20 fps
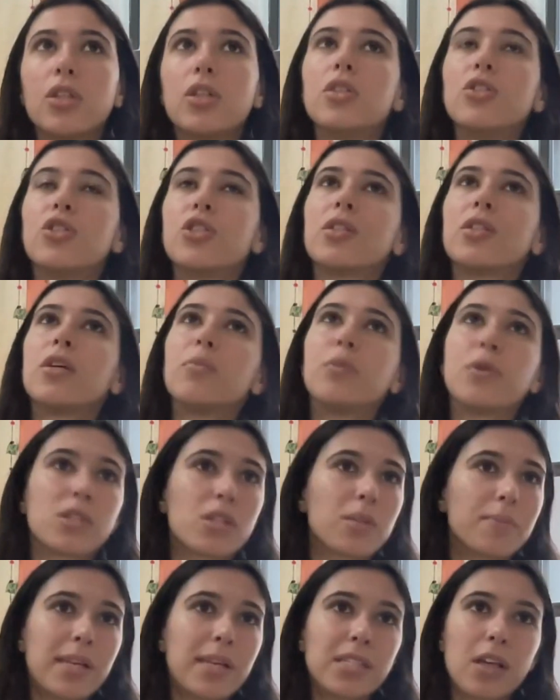just
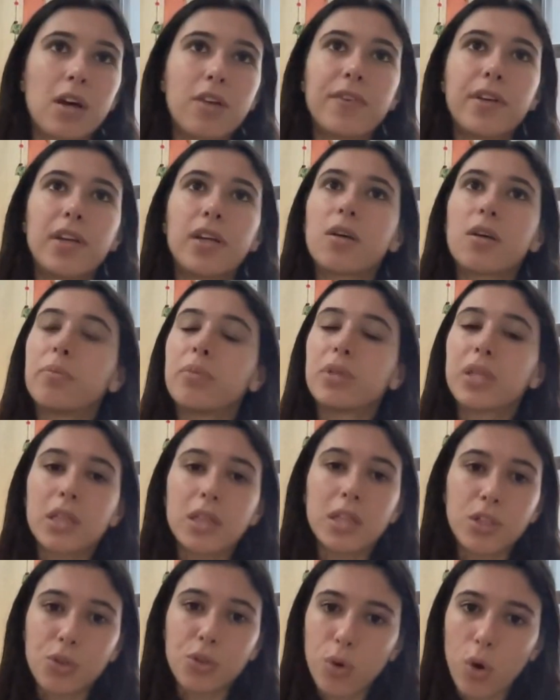immersing myself in a
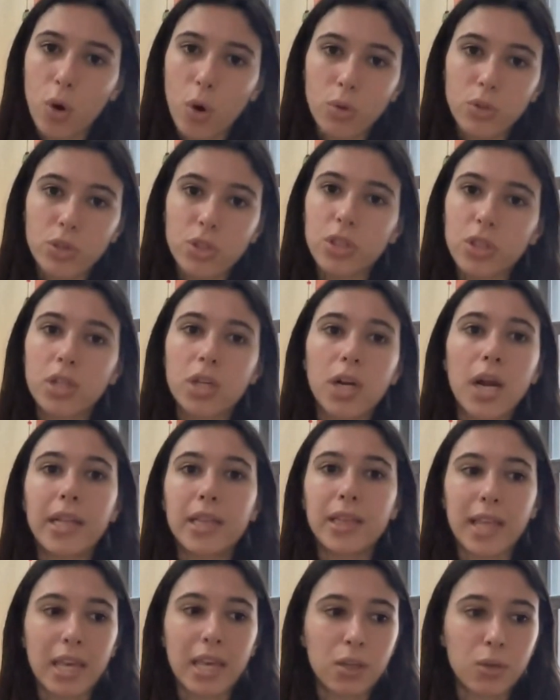completely new culture
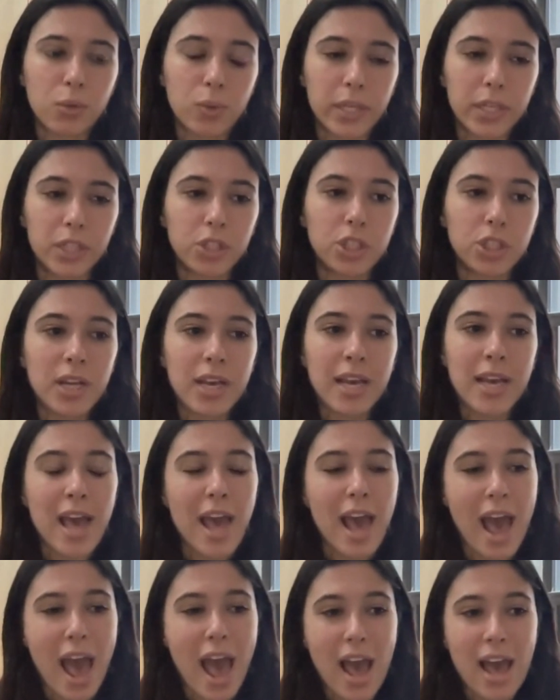and language.
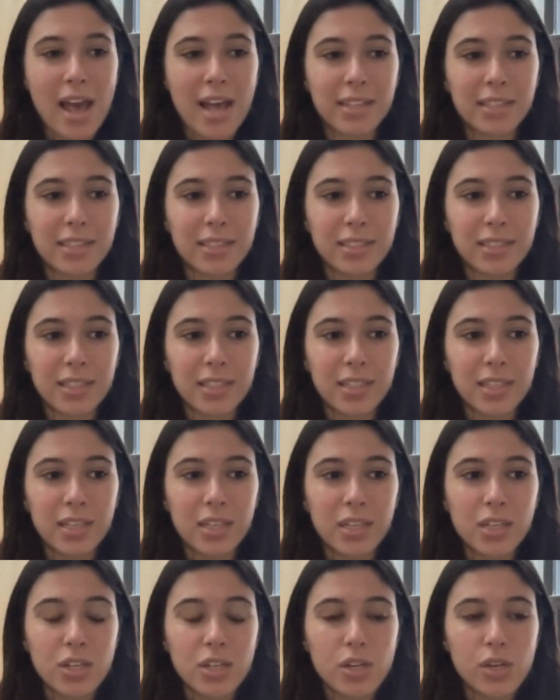And
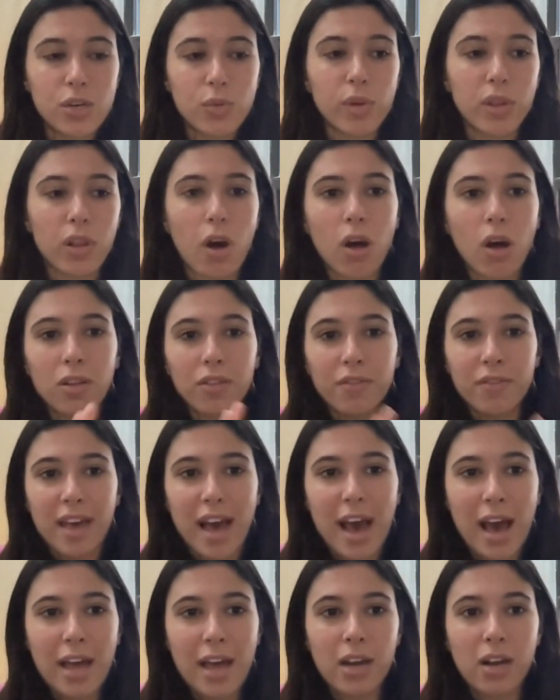with all of
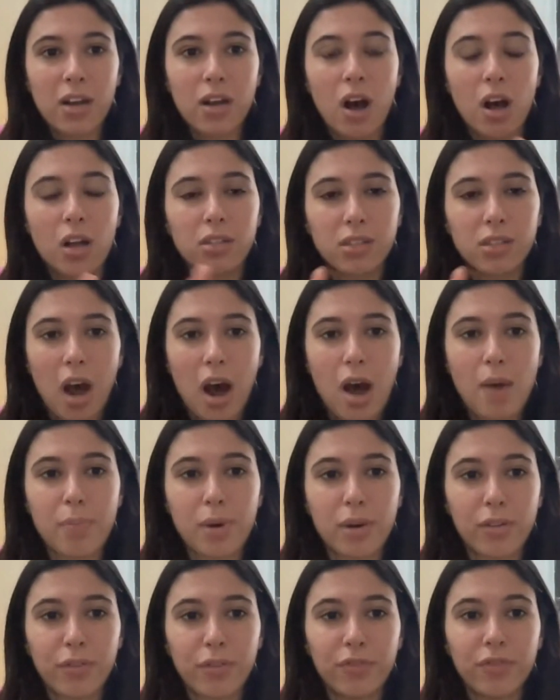that on
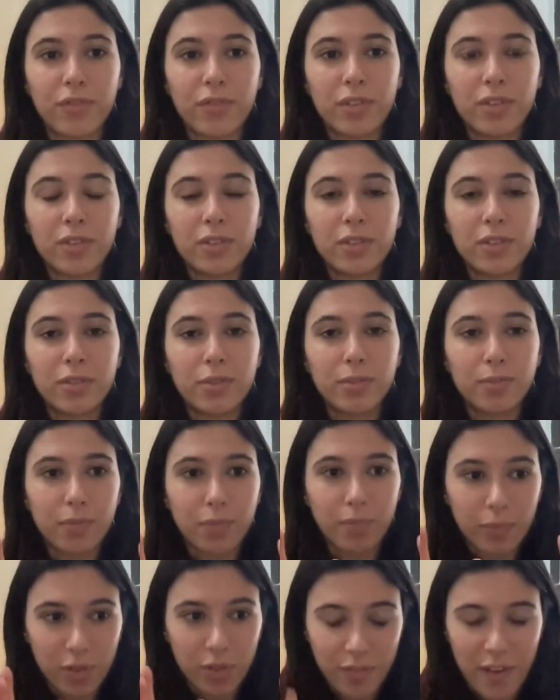top of
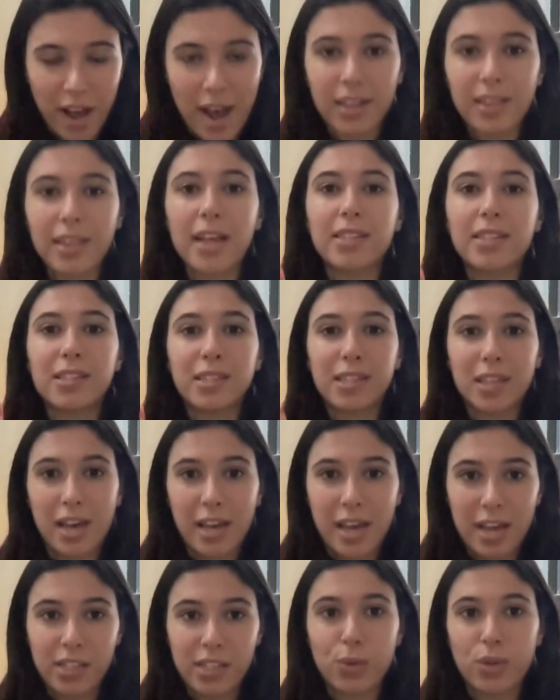the fact that
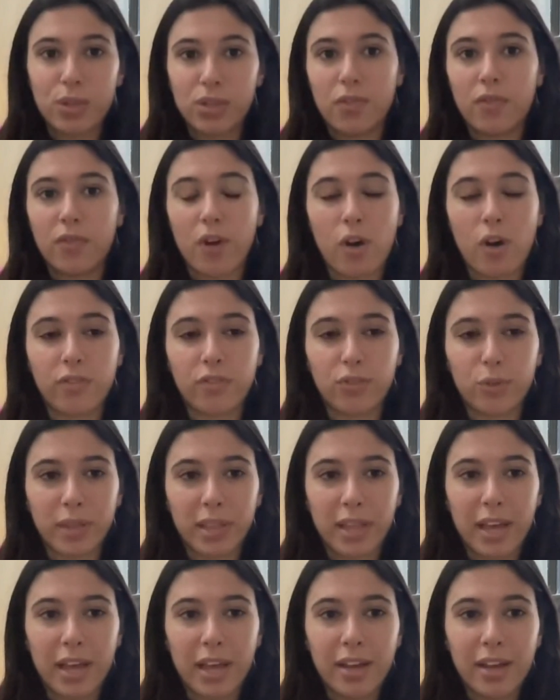CIS was involved
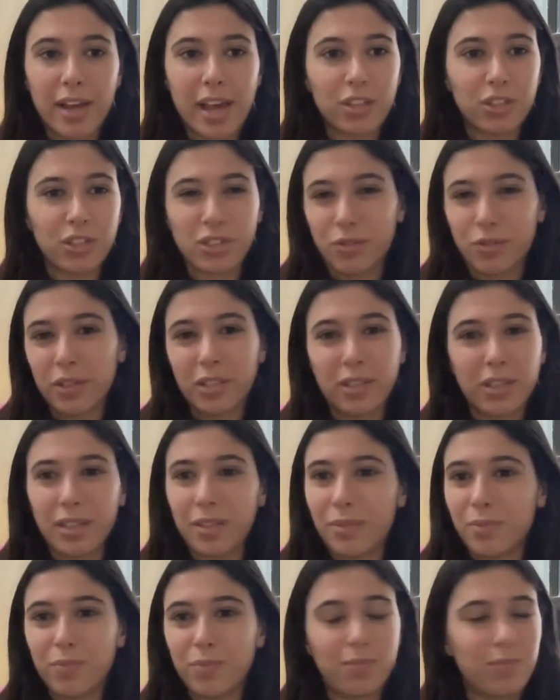with it,
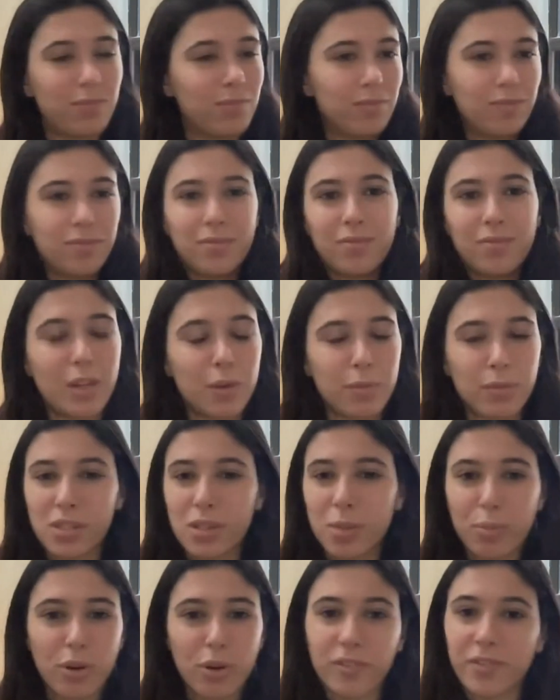it was
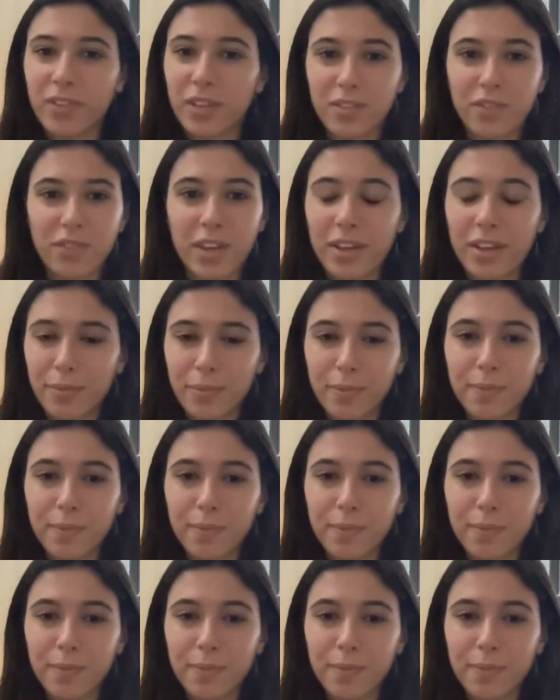the perfect fit.